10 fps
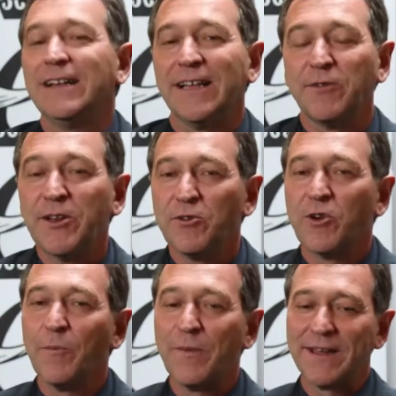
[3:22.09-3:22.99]
And when you
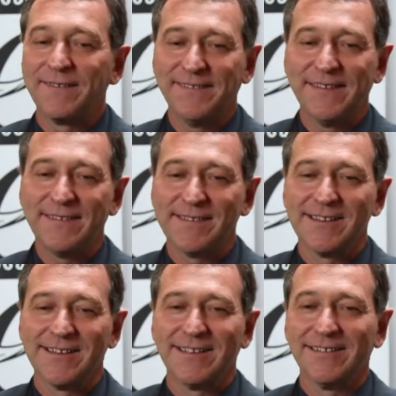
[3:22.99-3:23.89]
compare this,
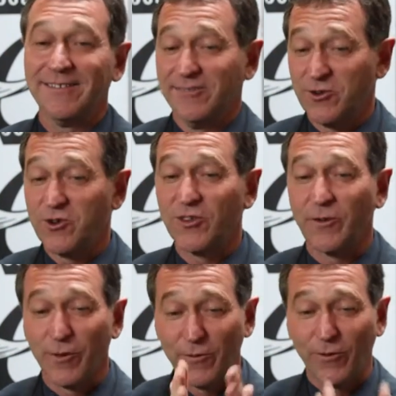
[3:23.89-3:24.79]
the code
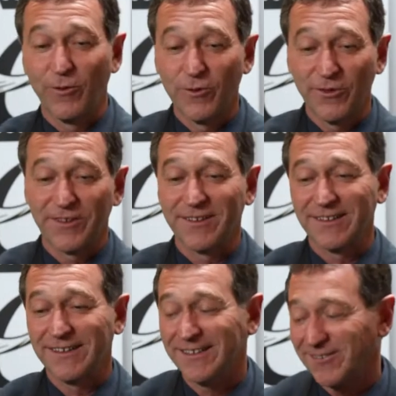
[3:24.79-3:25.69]
of a fruit
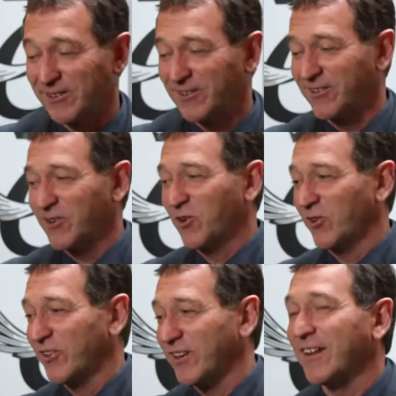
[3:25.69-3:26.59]
with the
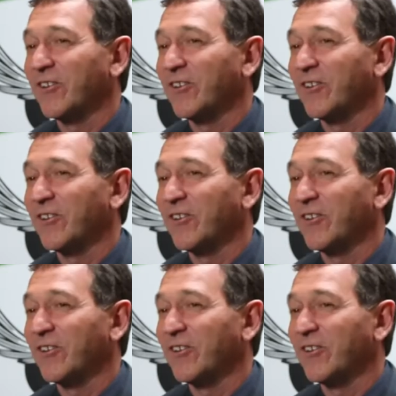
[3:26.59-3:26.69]
code